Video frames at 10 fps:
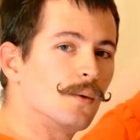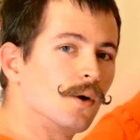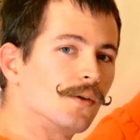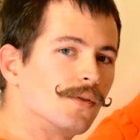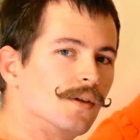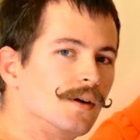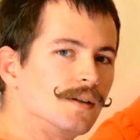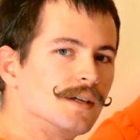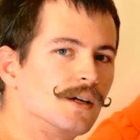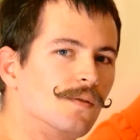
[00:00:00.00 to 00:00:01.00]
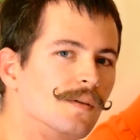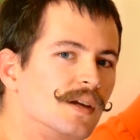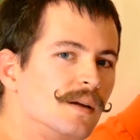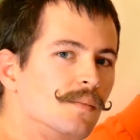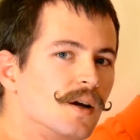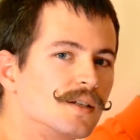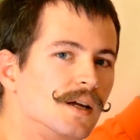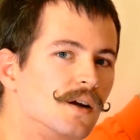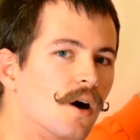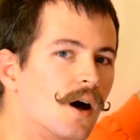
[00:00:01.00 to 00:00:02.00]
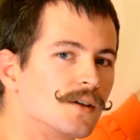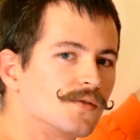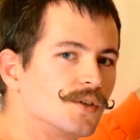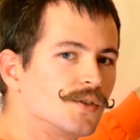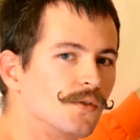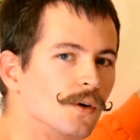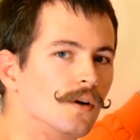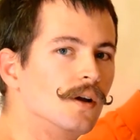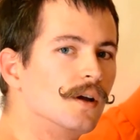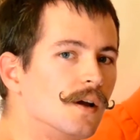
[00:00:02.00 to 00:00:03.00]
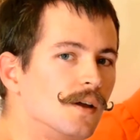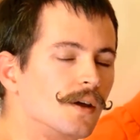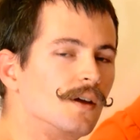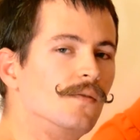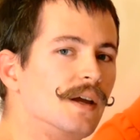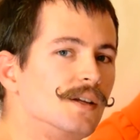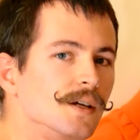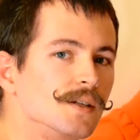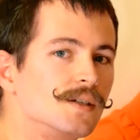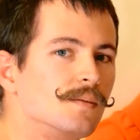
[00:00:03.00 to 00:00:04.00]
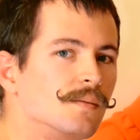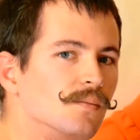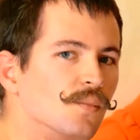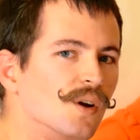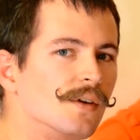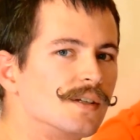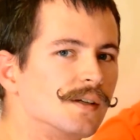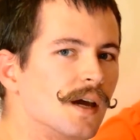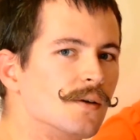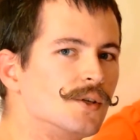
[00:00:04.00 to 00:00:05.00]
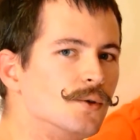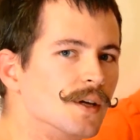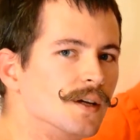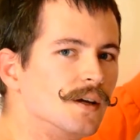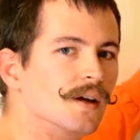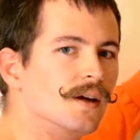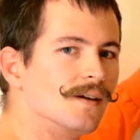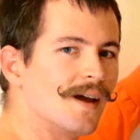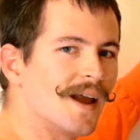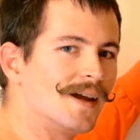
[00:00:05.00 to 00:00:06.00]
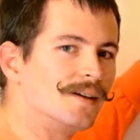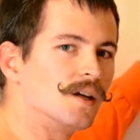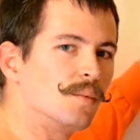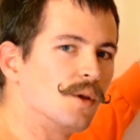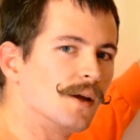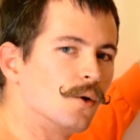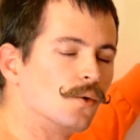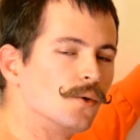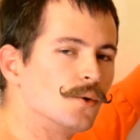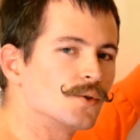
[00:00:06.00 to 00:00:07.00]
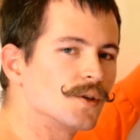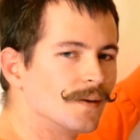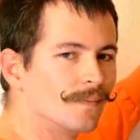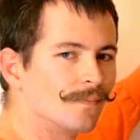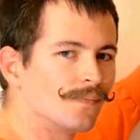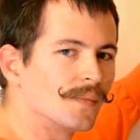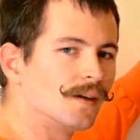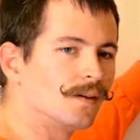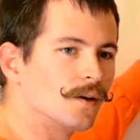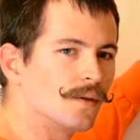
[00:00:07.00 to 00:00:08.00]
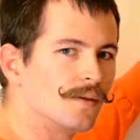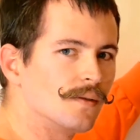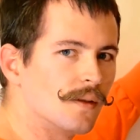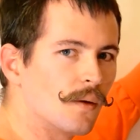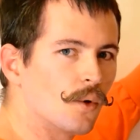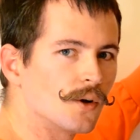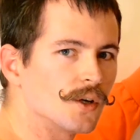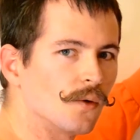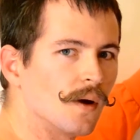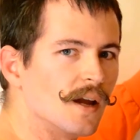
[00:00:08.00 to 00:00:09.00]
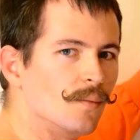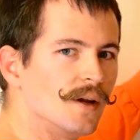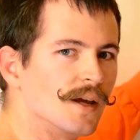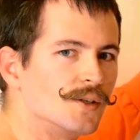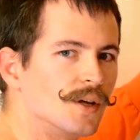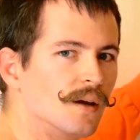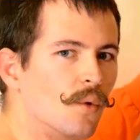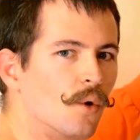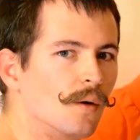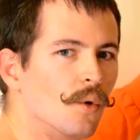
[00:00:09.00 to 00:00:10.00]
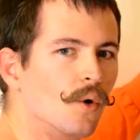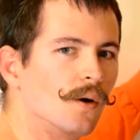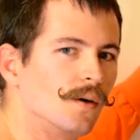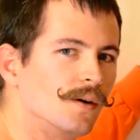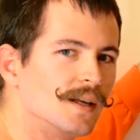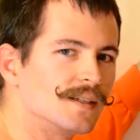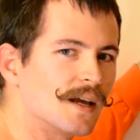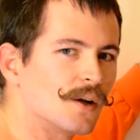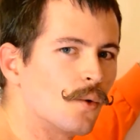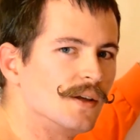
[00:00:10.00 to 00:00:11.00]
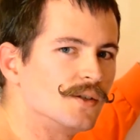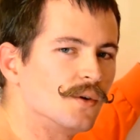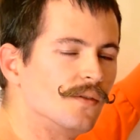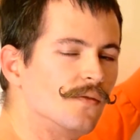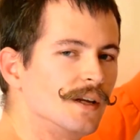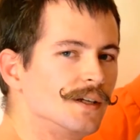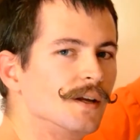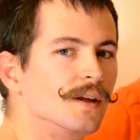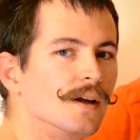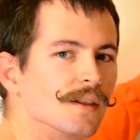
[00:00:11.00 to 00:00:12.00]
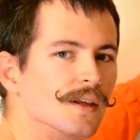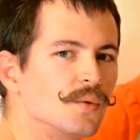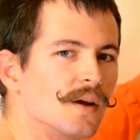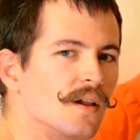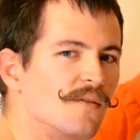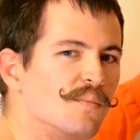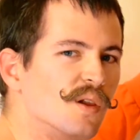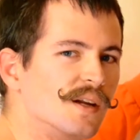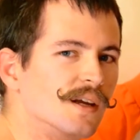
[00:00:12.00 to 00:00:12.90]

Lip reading: worth the 10 or 15 bucks that it costs just for the convenience. Previously, I was using 8 AA holders. You know, it works alright, but as you get more and more, it's not quite so convenient. This way I'll have plenty